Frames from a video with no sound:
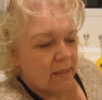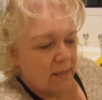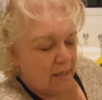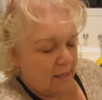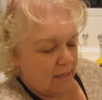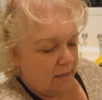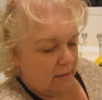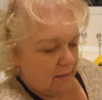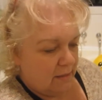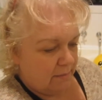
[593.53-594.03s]

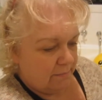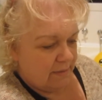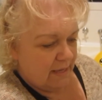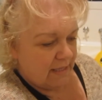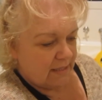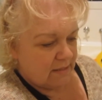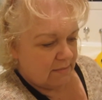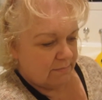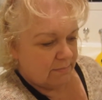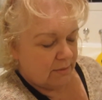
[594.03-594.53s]
And
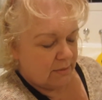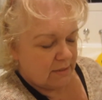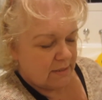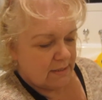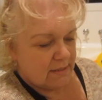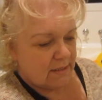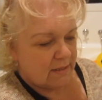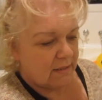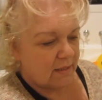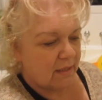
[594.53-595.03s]
unpack some
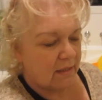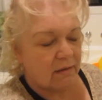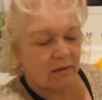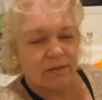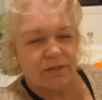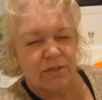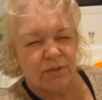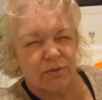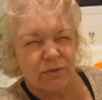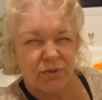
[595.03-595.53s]
boxes in there. I
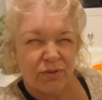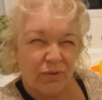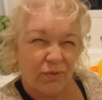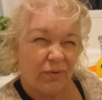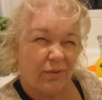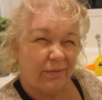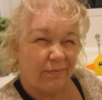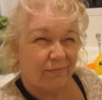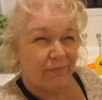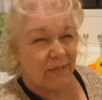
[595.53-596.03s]

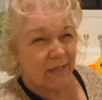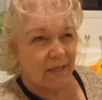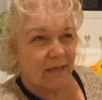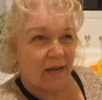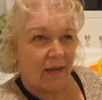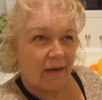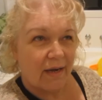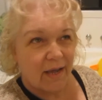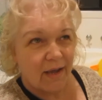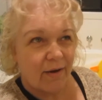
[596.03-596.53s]
sort of figured
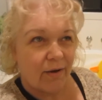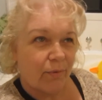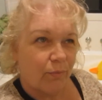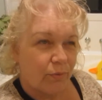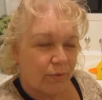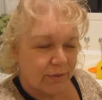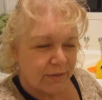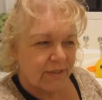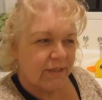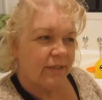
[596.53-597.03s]
out how I
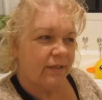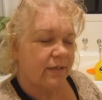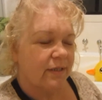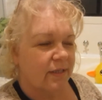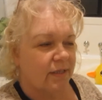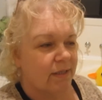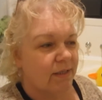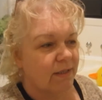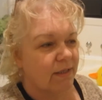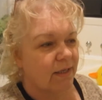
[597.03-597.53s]
want it.